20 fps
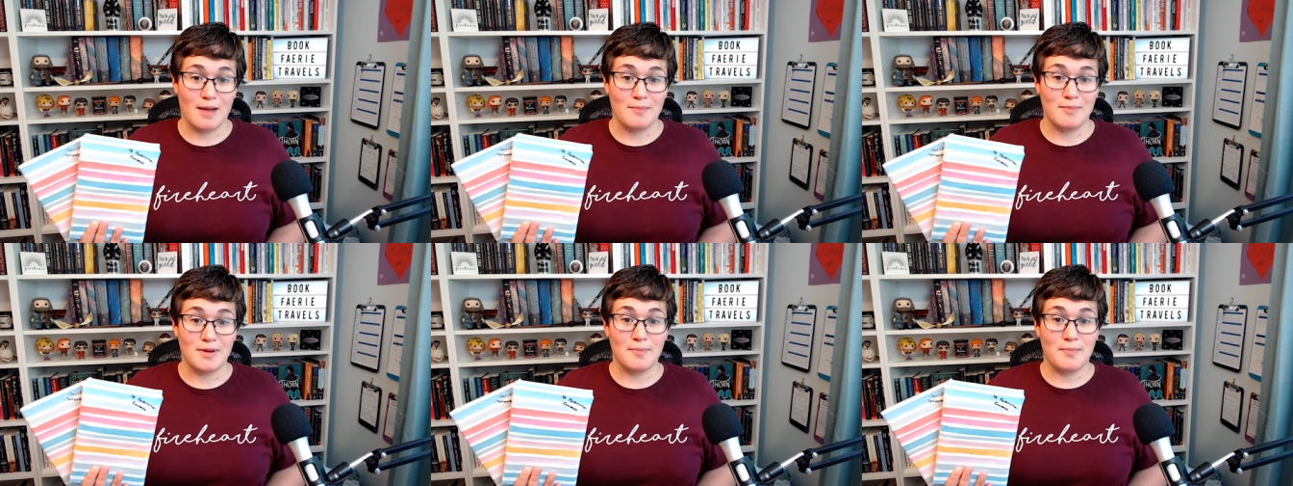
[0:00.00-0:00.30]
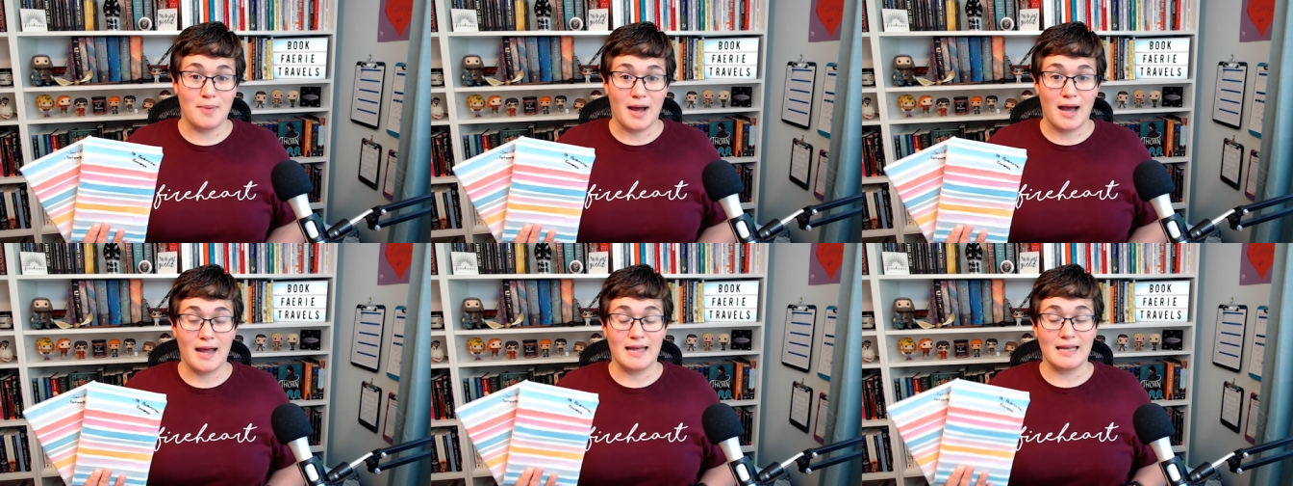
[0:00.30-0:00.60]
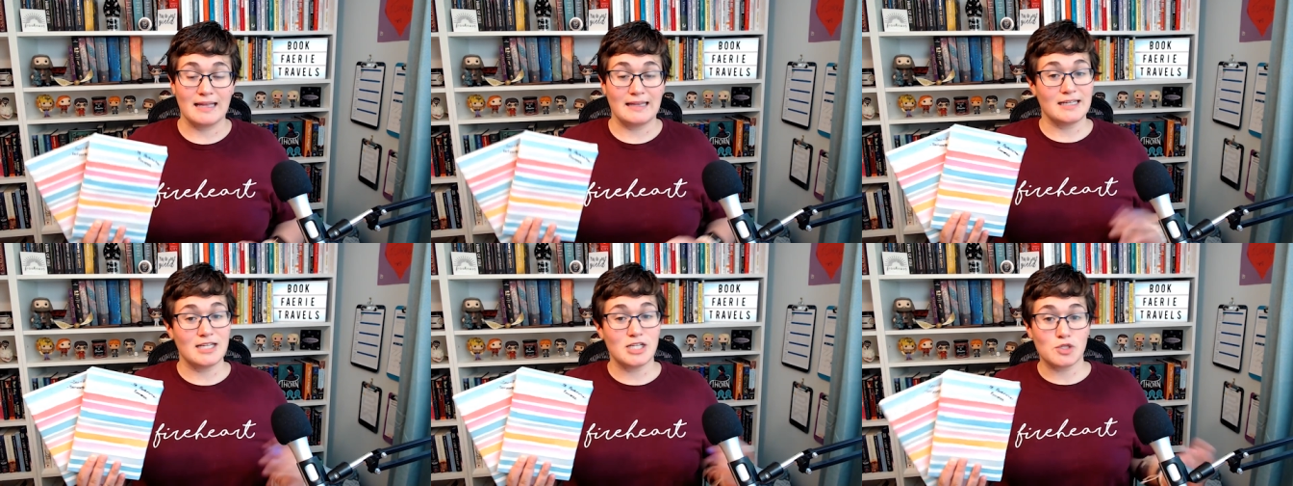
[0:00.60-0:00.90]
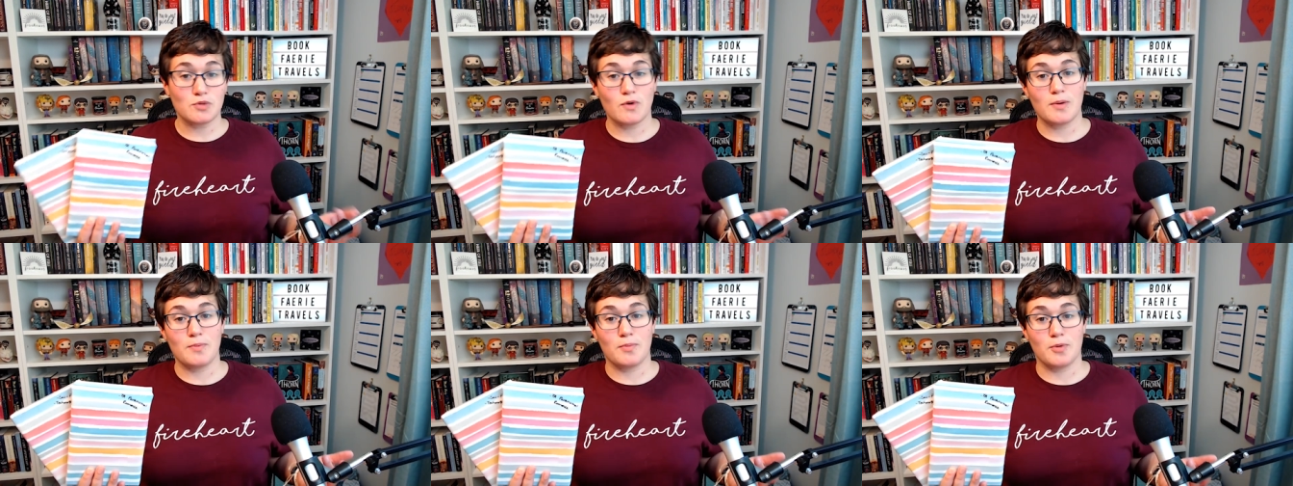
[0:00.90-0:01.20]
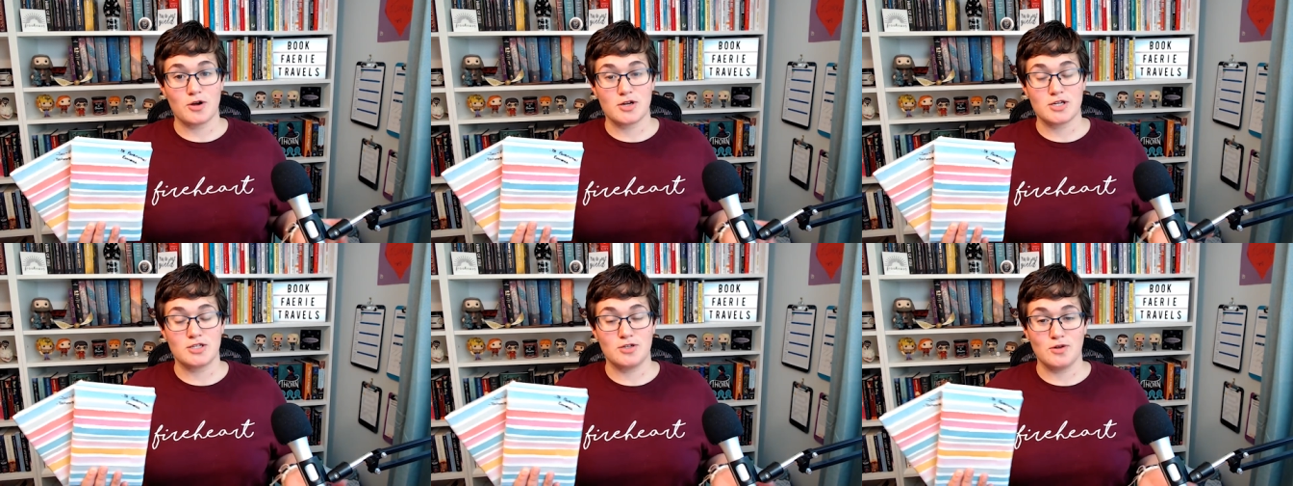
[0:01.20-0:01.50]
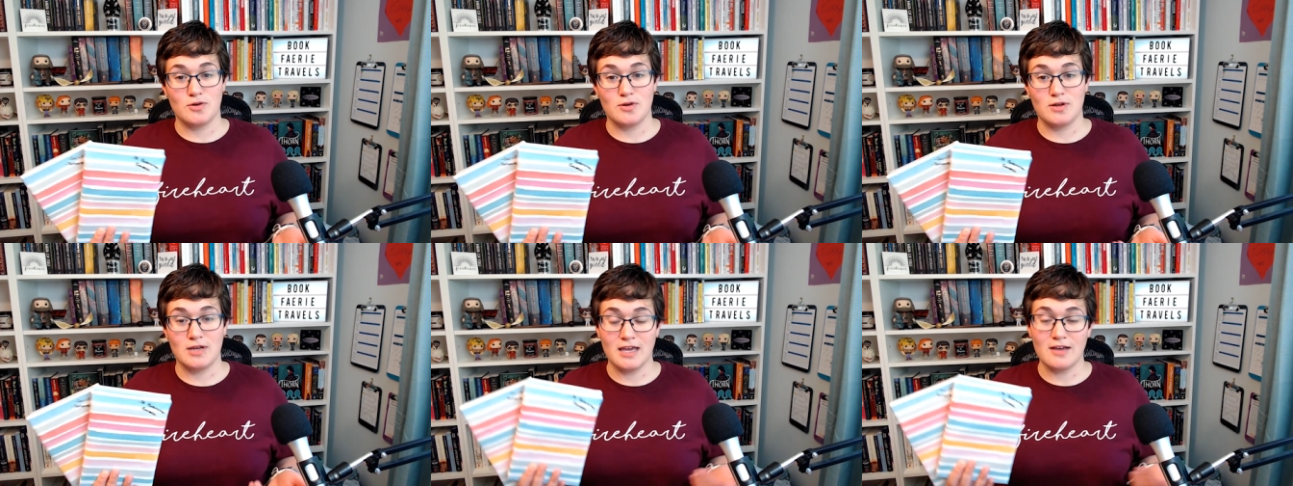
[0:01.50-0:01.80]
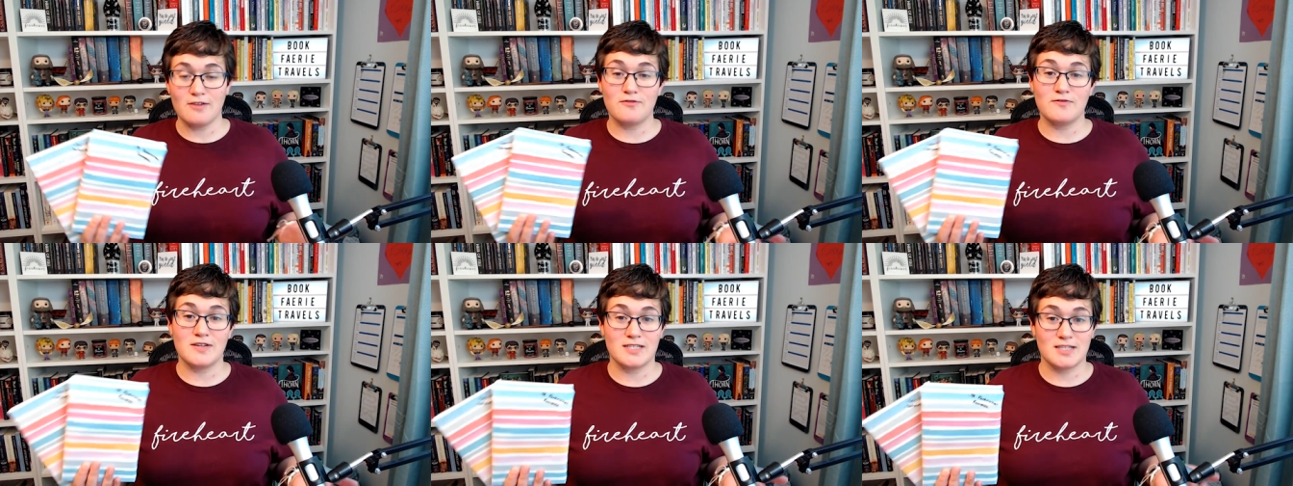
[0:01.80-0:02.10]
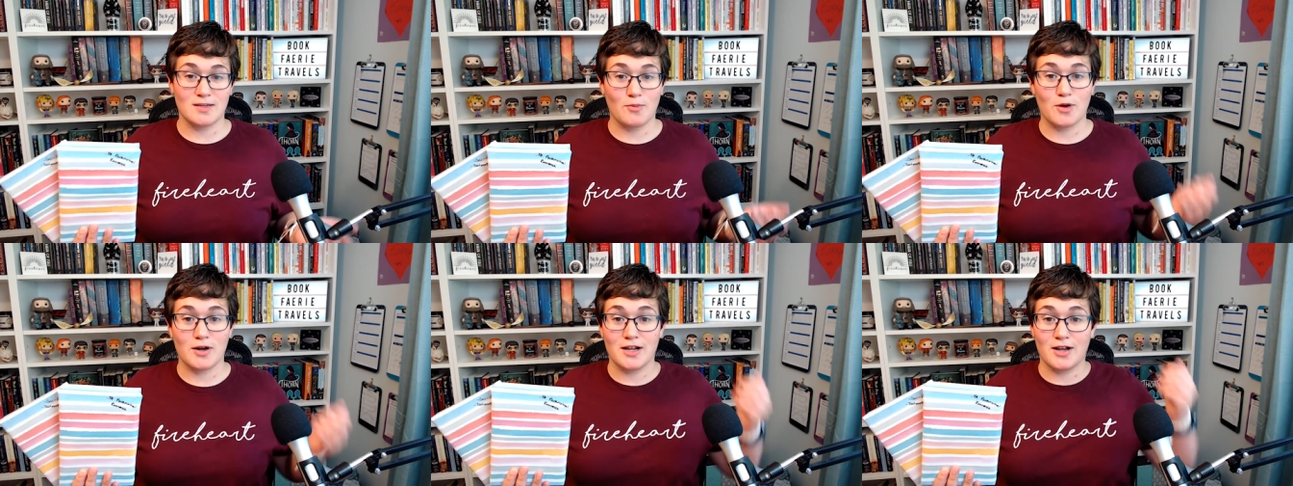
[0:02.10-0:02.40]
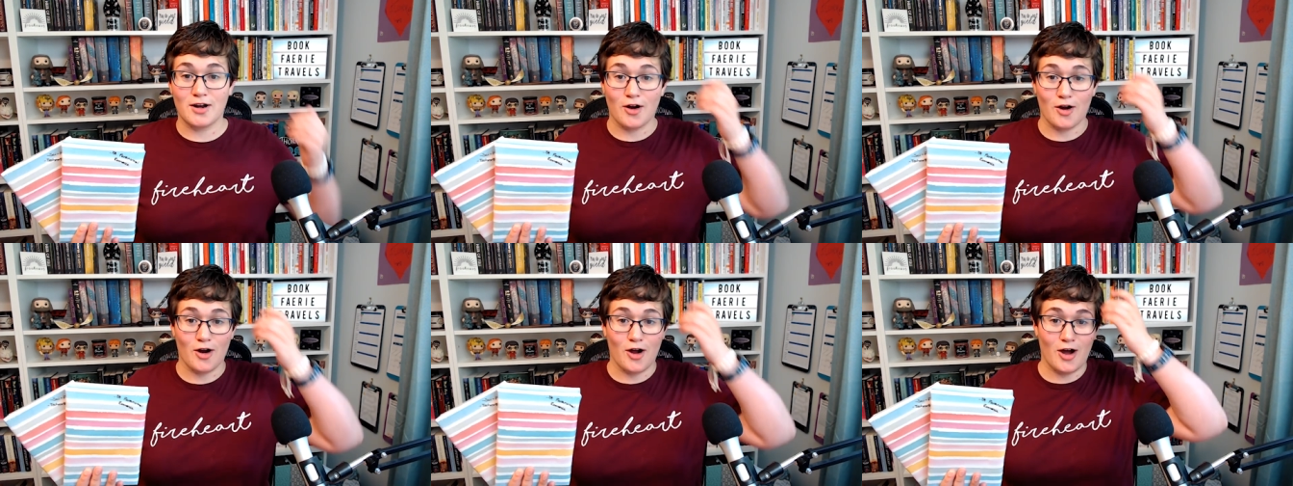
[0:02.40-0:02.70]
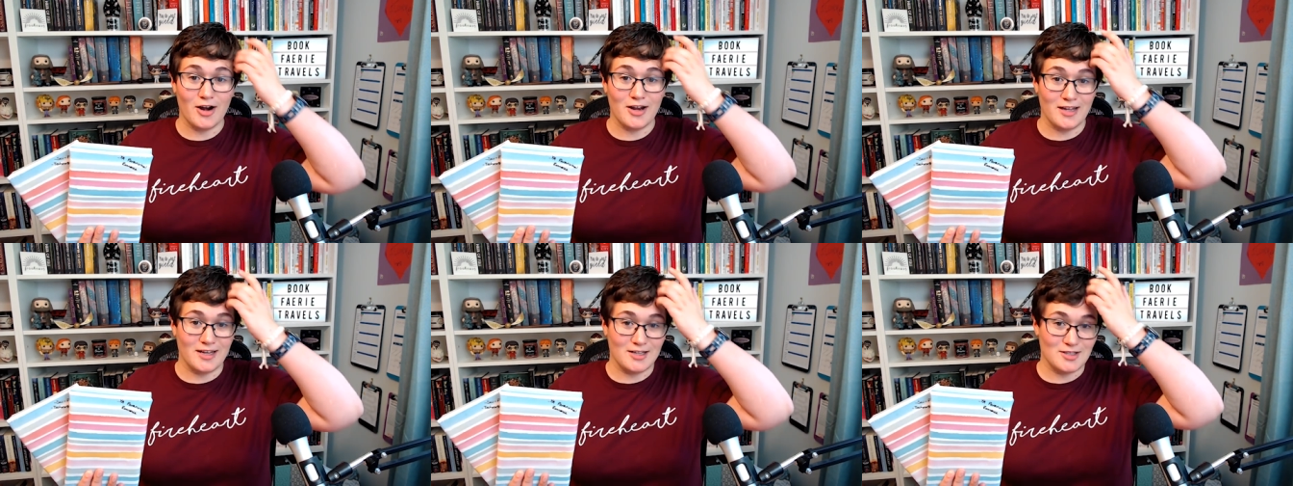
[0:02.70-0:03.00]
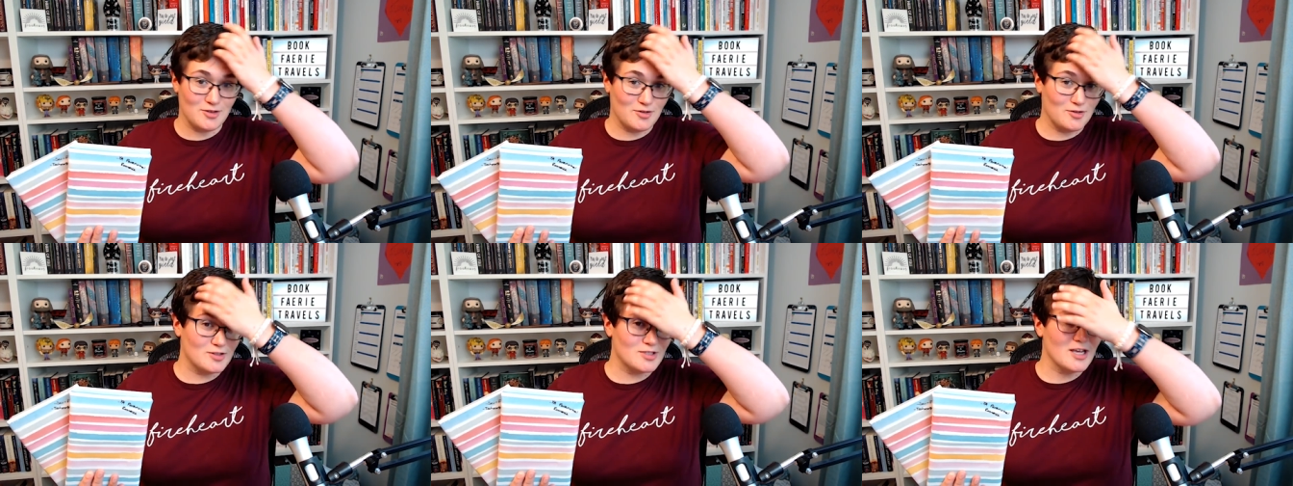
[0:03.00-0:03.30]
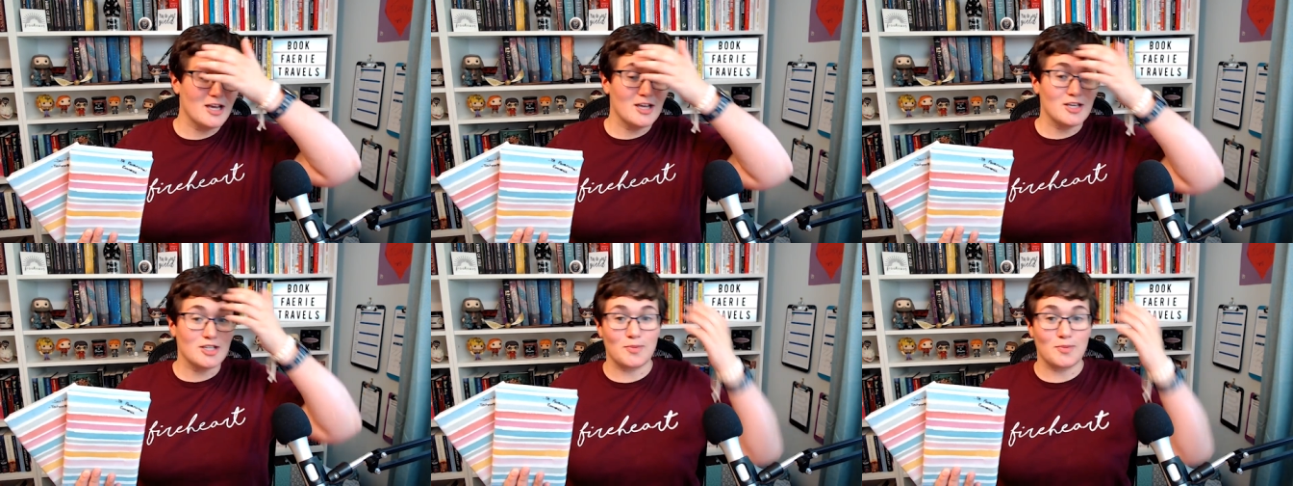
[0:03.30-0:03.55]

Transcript: I'm gonna buy at least 1 book to give to someone in our audience who's